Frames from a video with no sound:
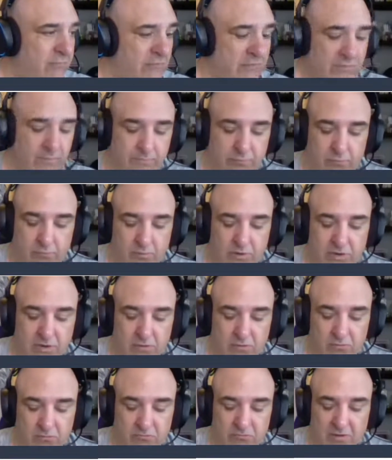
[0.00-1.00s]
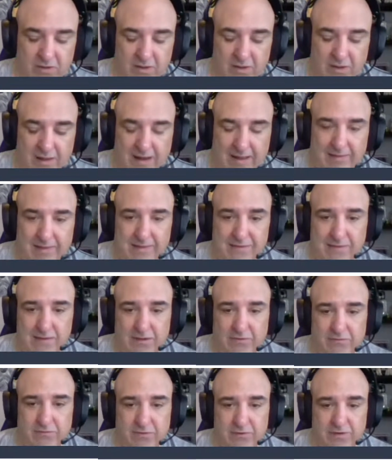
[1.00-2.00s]
with Barrios. I like the
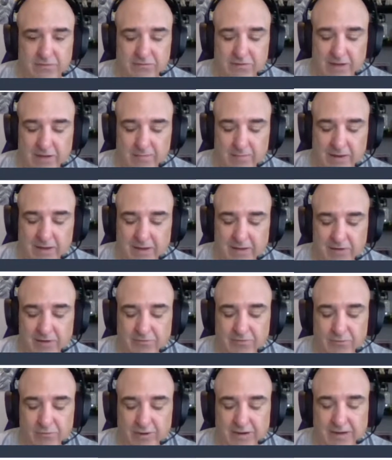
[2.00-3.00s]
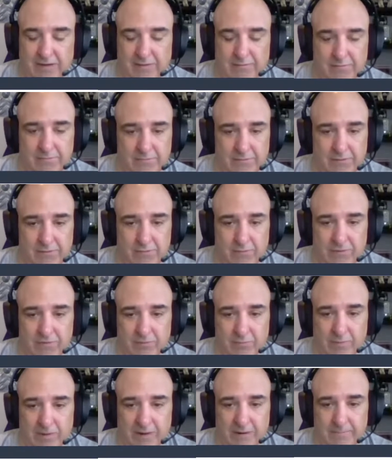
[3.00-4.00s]
under in this game. I got an under 8 on one
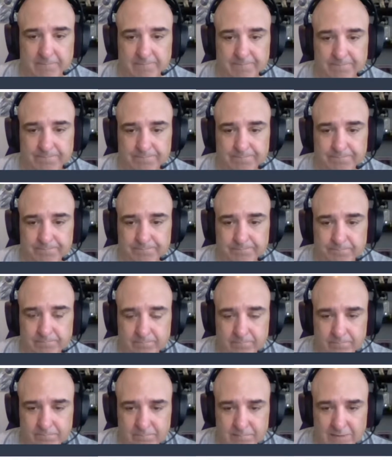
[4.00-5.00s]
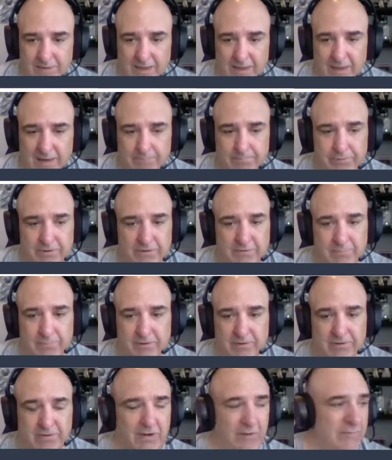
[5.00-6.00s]
spot. And
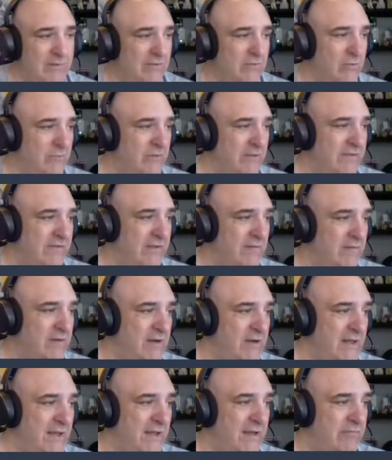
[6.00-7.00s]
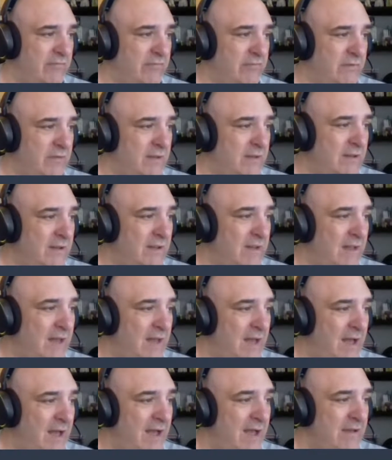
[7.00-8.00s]
Pittsburgh Cubbies over to 7.5.
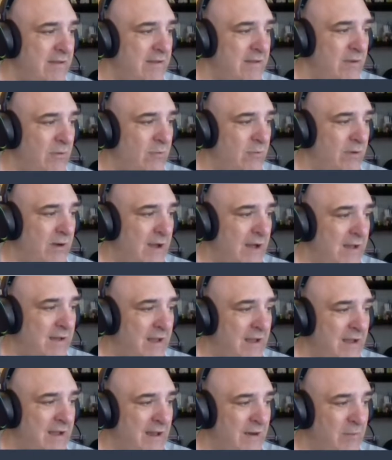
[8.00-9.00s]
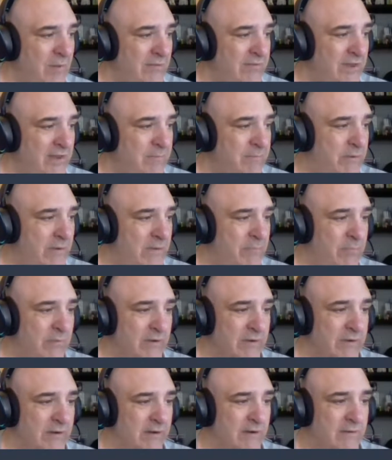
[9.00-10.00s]
I kind of want to take
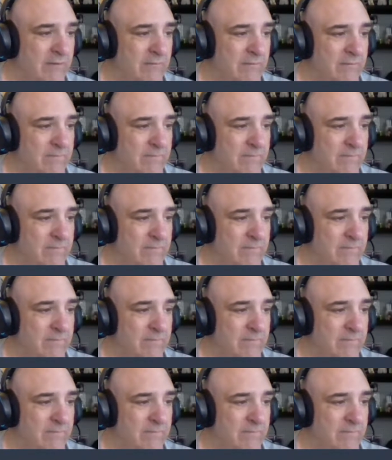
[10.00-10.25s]
Pittsburgh here.